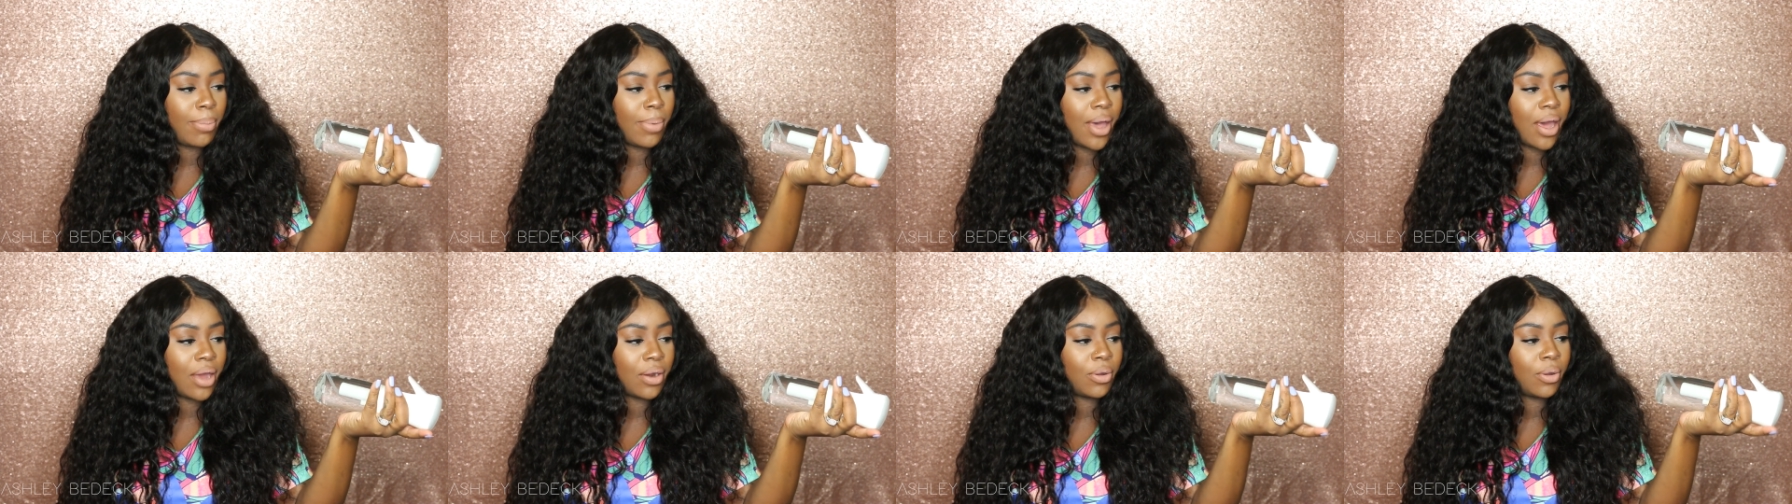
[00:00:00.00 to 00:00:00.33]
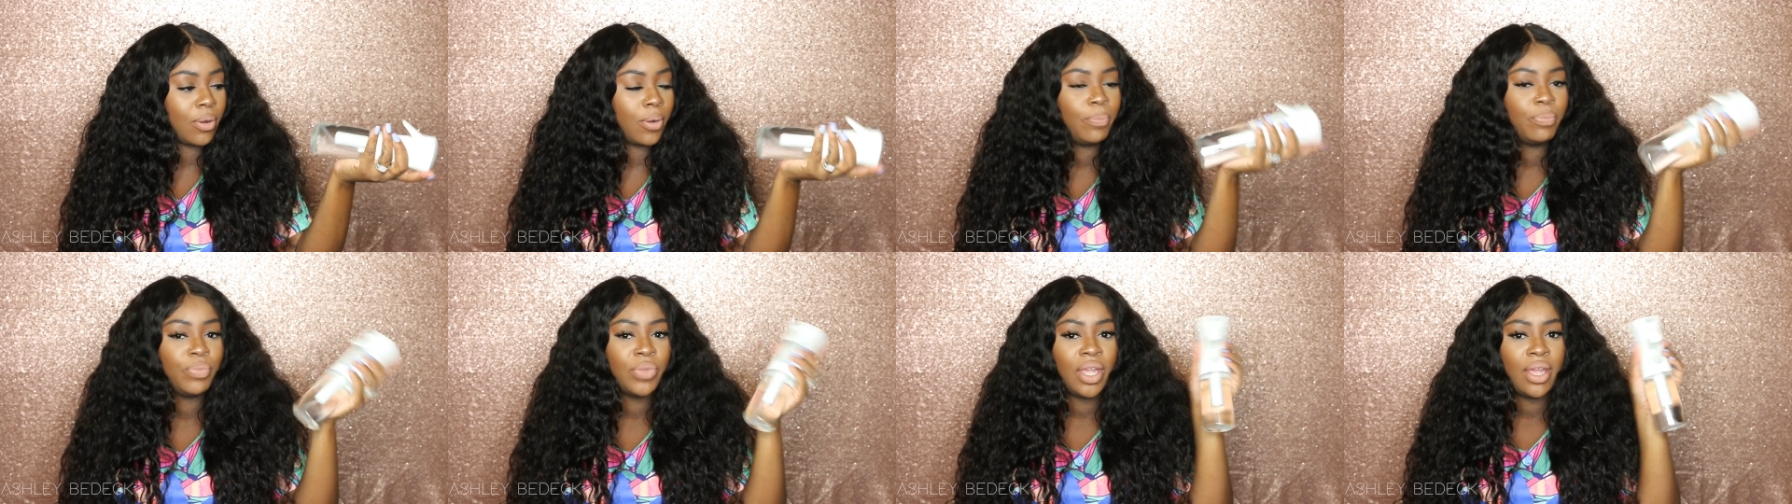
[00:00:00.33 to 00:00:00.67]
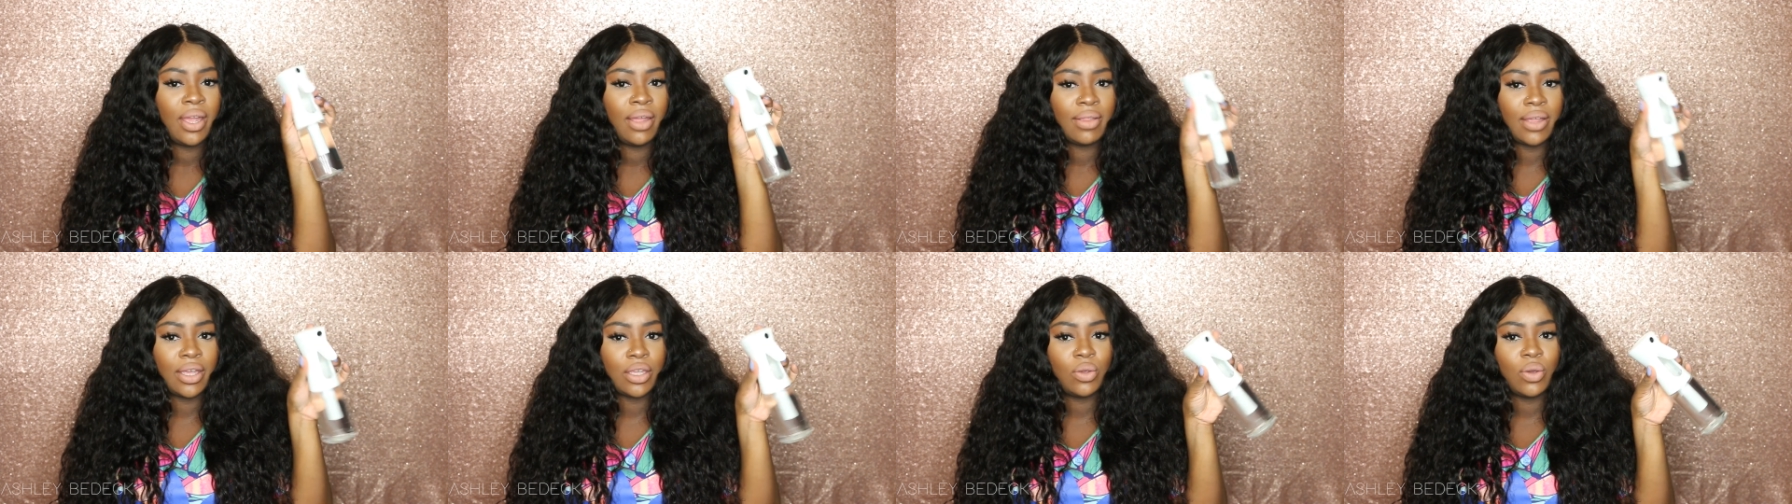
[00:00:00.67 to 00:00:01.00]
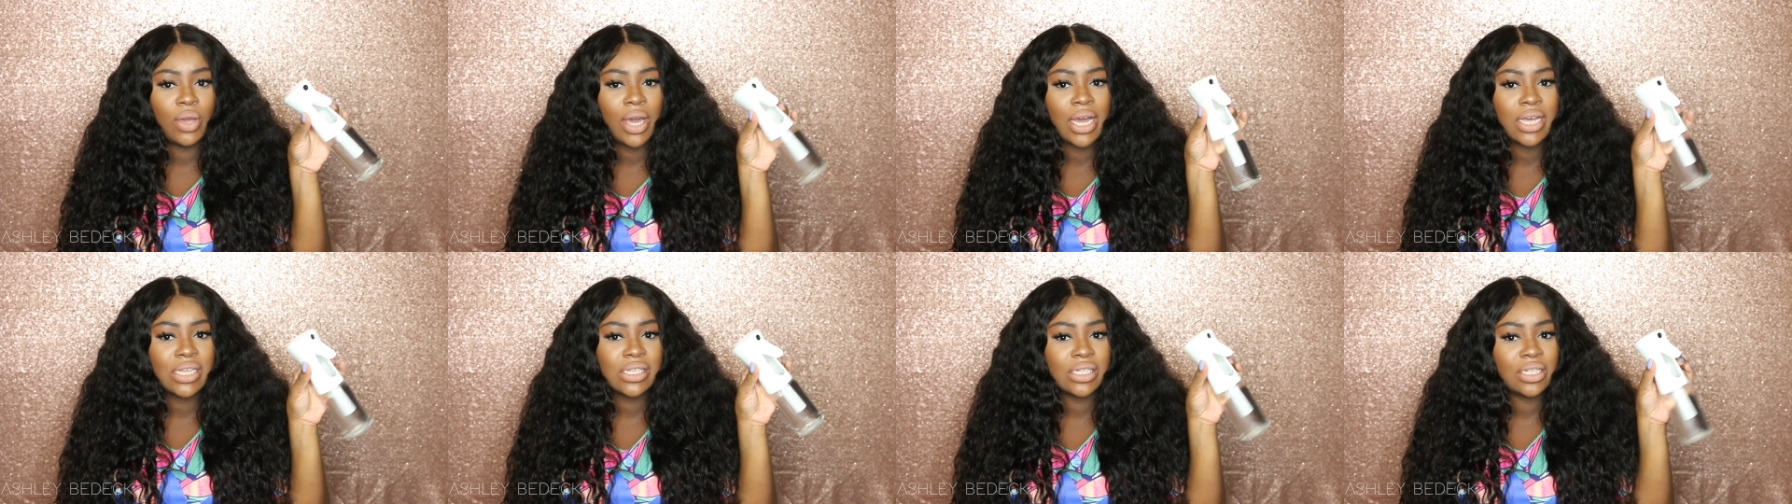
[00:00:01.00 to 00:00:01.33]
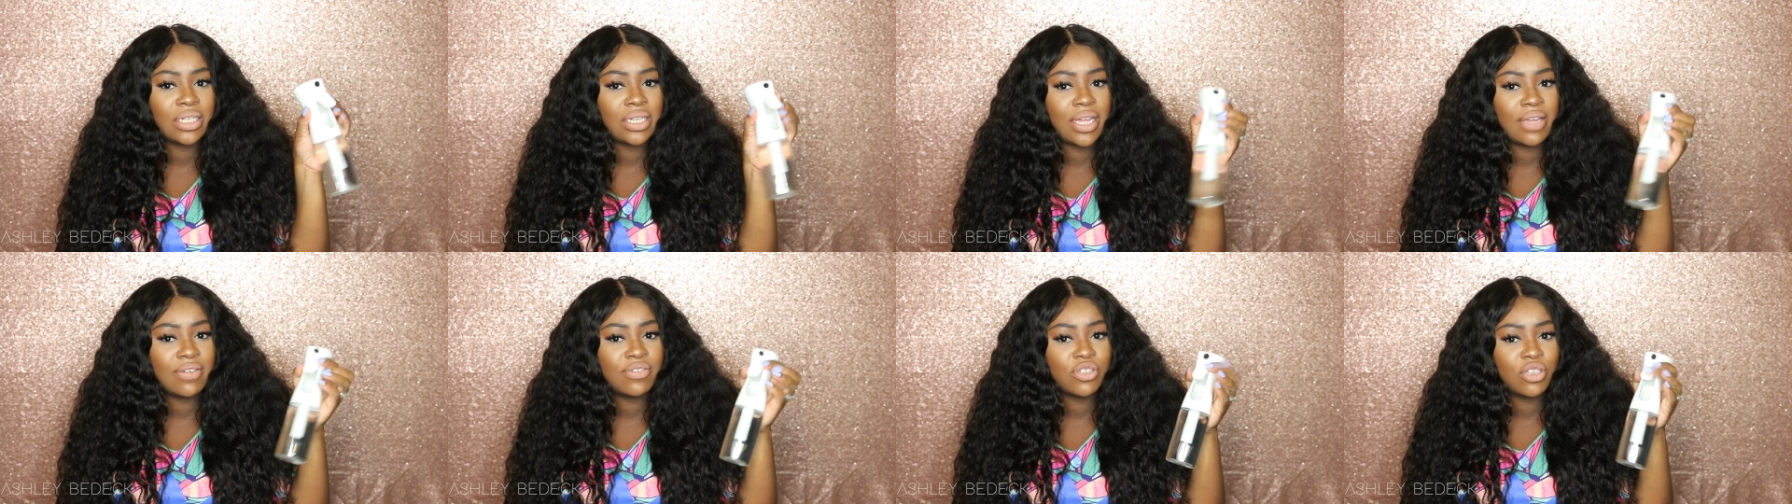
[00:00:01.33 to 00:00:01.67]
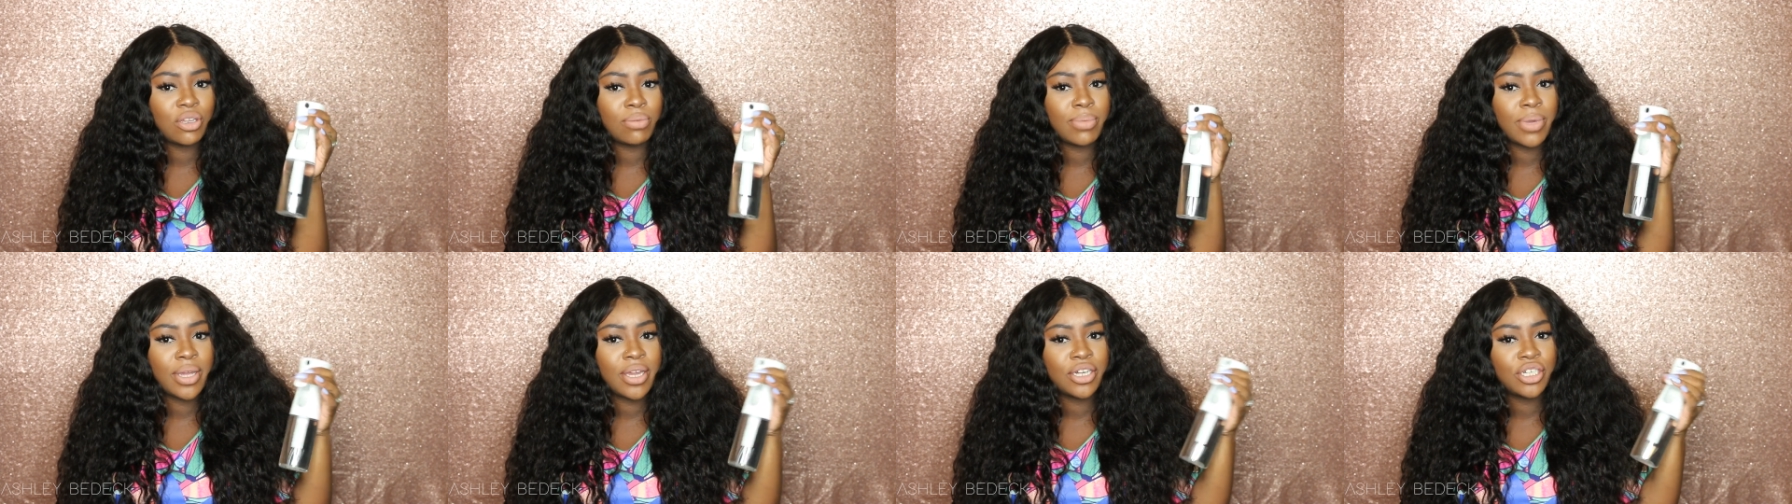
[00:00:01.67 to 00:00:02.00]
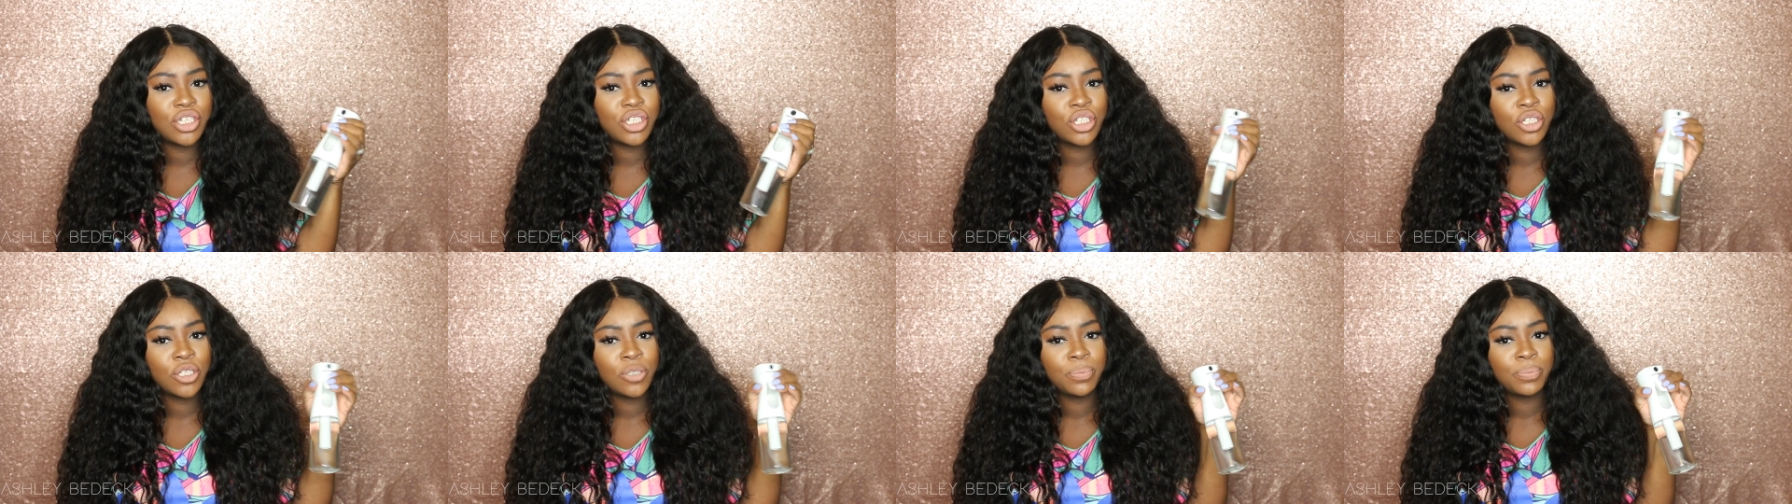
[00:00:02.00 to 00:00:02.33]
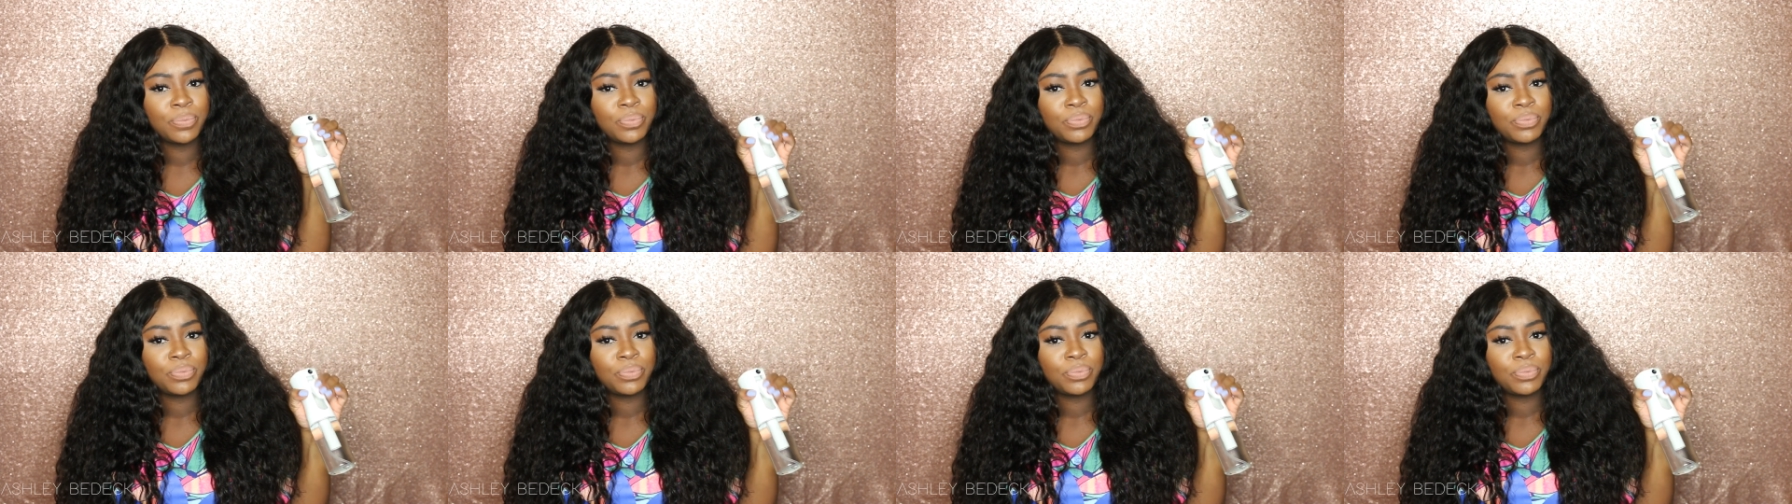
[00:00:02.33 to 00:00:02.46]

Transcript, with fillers: bottle that you guys love so much,